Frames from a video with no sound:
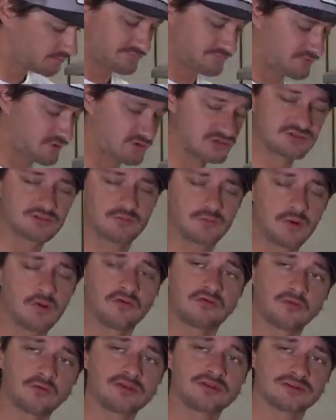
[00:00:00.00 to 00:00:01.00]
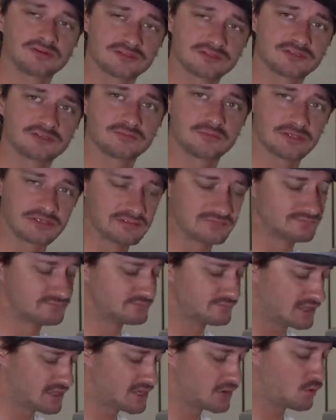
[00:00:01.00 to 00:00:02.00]
Those are both winners to me.
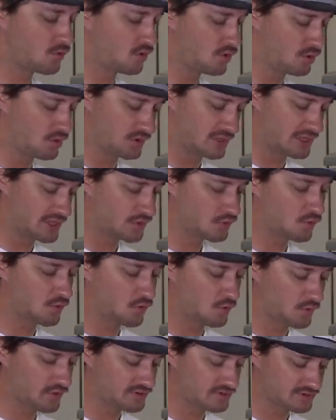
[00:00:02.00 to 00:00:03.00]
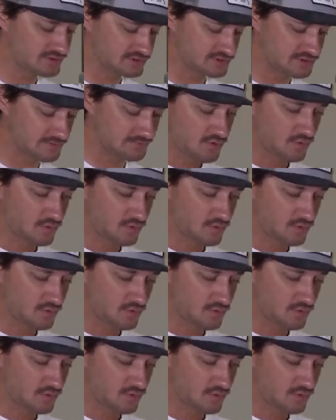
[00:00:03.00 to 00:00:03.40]
Equal winners.